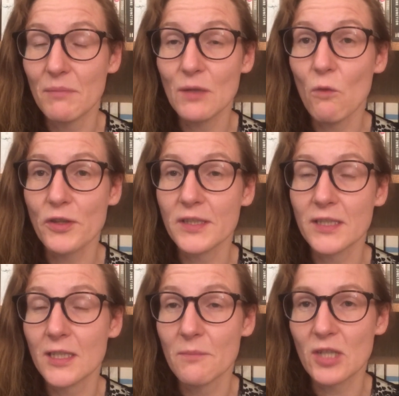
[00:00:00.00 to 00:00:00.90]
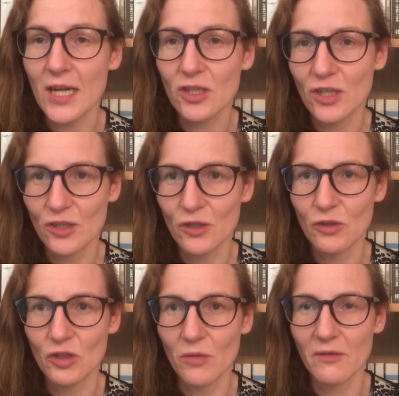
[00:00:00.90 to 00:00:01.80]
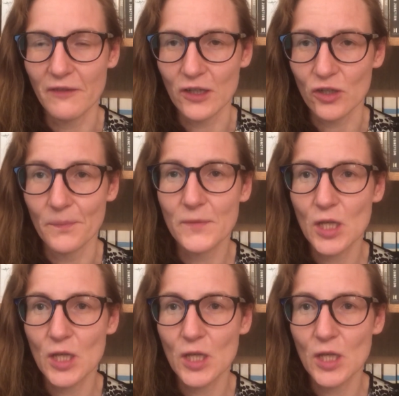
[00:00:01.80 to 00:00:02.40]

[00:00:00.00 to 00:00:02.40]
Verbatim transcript: but it wasn't an objection to genre fiction.